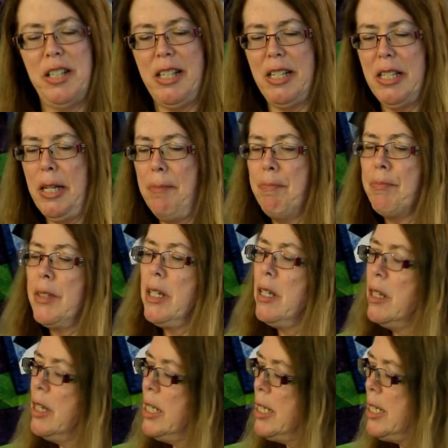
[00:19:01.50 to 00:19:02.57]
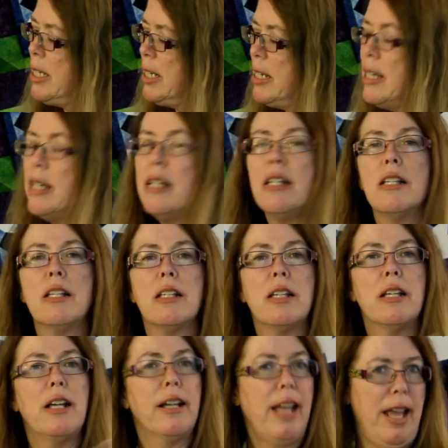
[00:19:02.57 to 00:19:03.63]
assistant. This is,
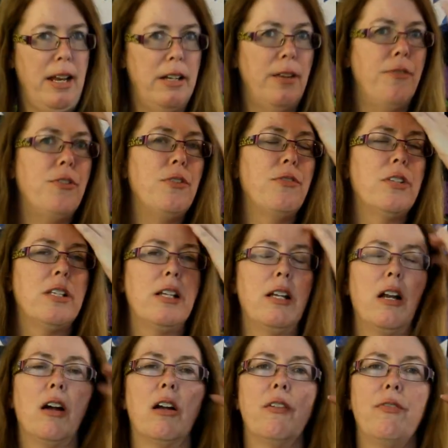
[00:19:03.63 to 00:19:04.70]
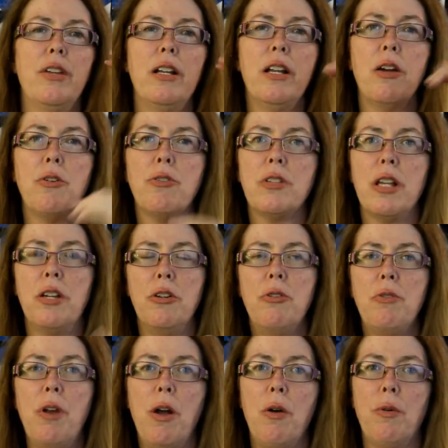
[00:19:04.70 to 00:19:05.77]
again, if you've seen our videos, and
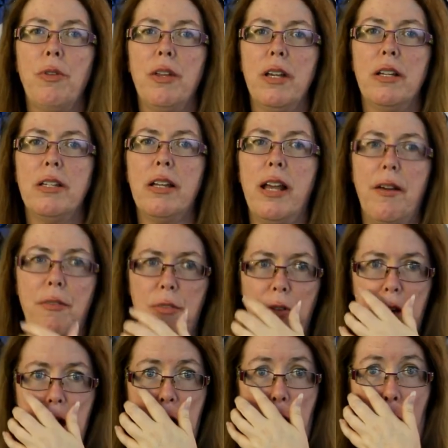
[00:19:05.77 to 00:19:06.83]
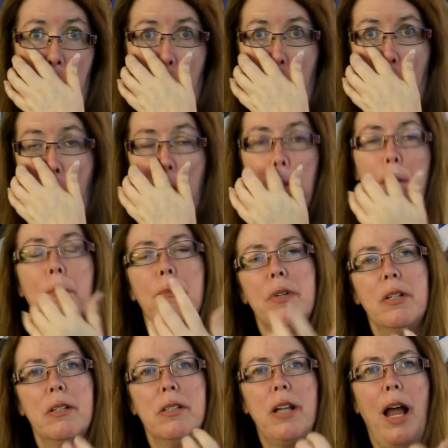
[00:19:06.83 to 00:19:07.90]
you know that every
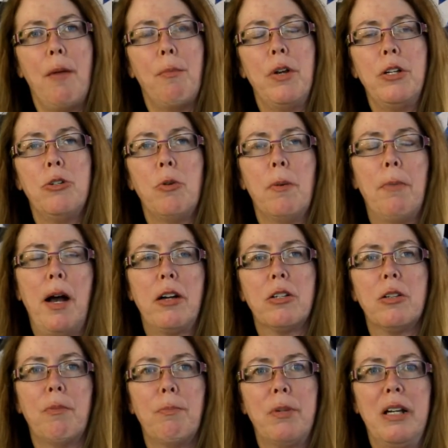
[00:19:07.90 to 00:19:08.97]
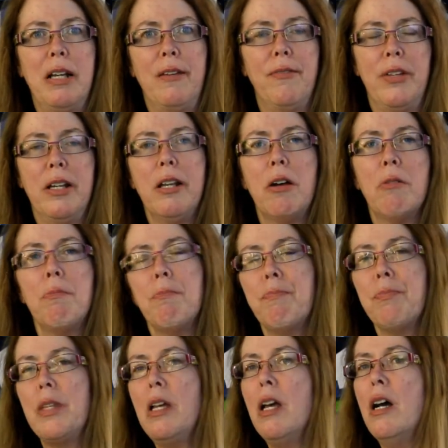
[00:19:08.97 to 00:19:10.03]
time we do a box opening video,
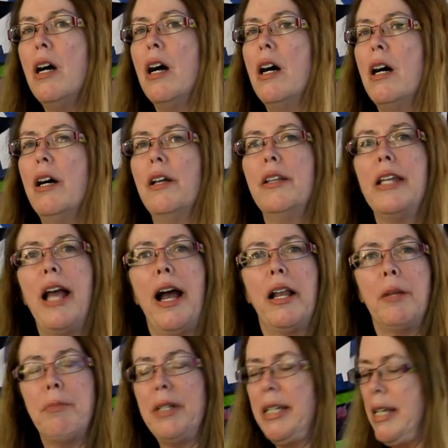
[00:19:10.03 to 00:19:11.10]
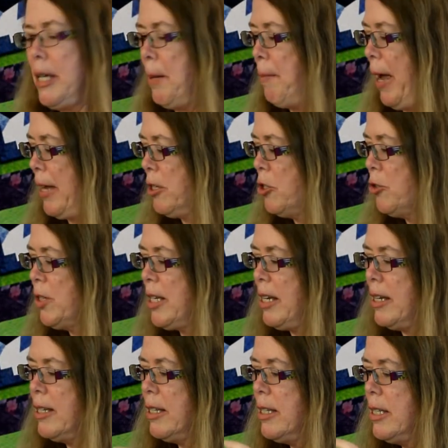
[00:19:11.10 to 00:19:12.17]
the Island Batik Ambassadors
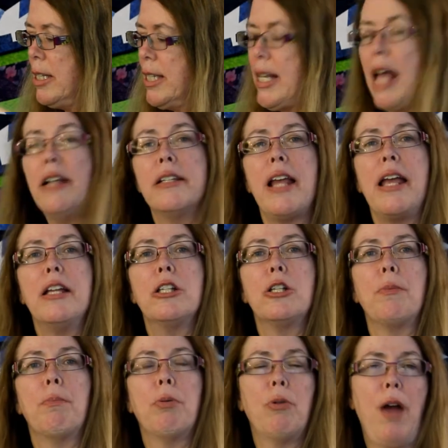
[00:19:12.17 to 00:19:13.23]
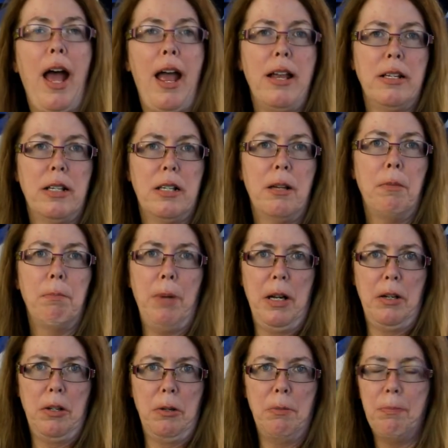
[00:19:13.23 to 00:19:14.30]
get sent a surprise
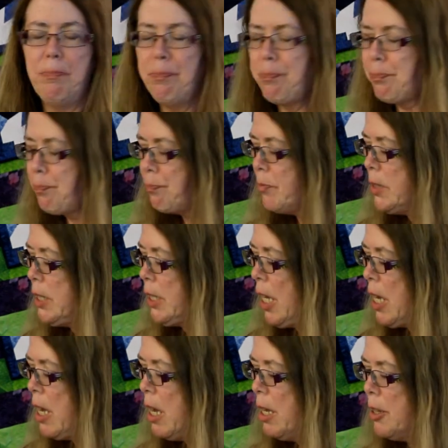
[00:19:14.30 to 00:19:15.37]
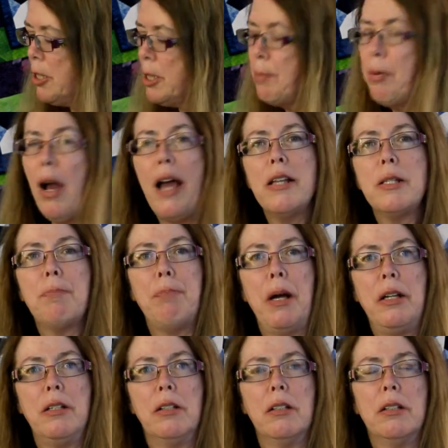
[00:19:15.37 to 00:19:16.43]
bundle. The surprise
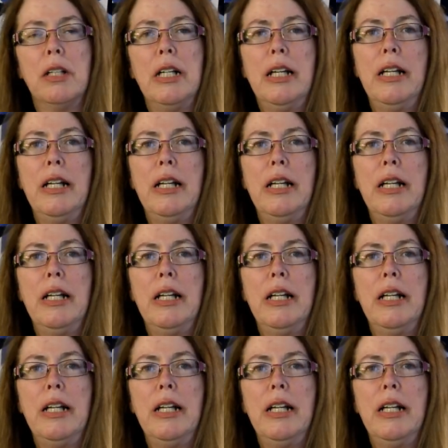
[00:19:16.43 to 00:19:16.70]
bundle